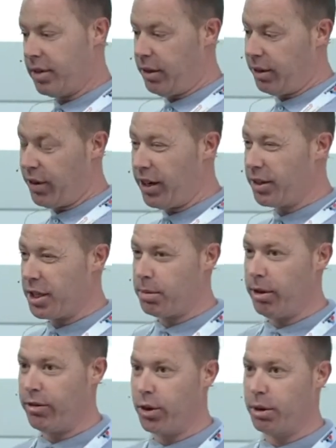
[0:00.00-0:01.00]
you'll have heard this
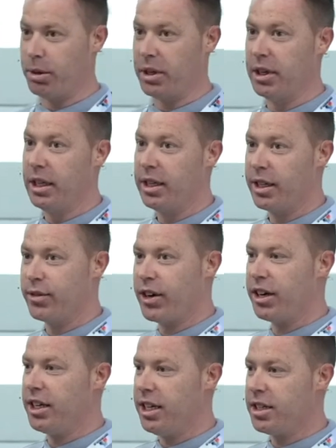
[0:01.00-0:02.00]
before, but it's
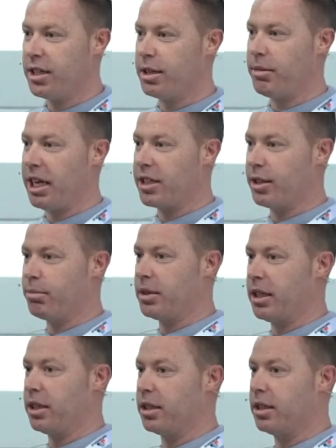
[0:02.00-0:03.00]
very easy to make
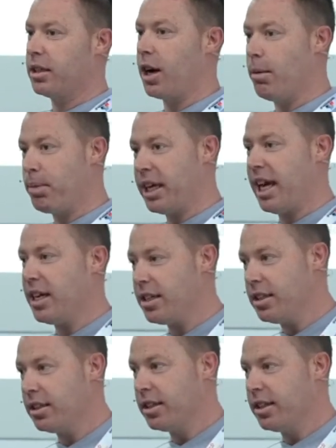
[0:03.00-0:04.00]
something complicated,